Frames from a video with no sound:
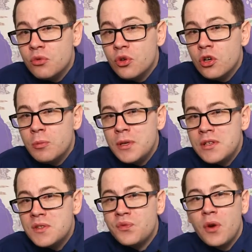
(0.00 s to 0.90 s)

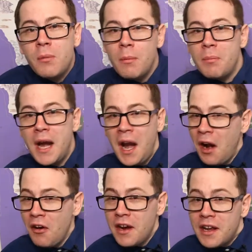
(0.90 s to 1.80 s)
rubies from a
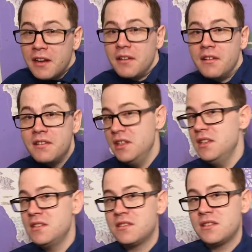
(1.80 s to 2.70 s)
baron.
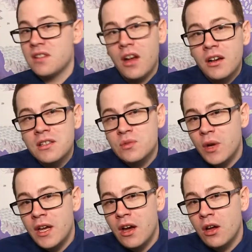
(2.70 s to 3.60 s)
Needs to talk his
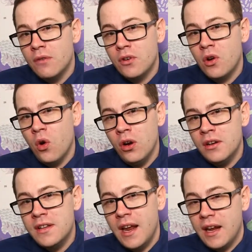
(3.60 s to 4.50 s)
way out of a court
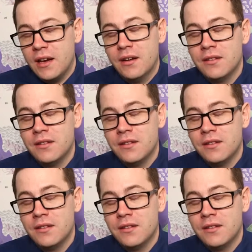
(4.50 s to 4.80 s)
date.